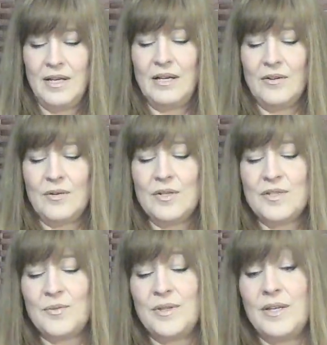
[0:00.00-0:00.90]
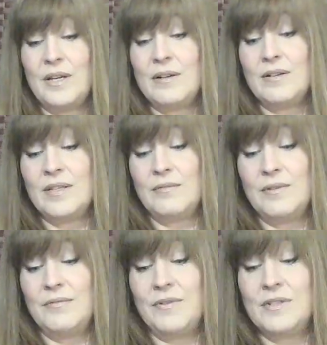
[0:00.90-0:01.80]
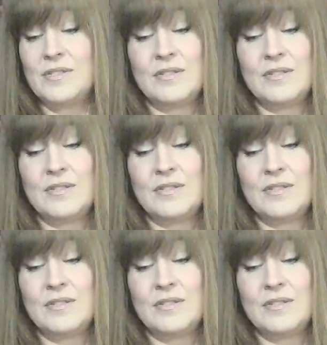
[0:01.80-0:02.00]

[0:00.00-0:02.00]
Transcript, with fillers: And of course, when they are in the reverse,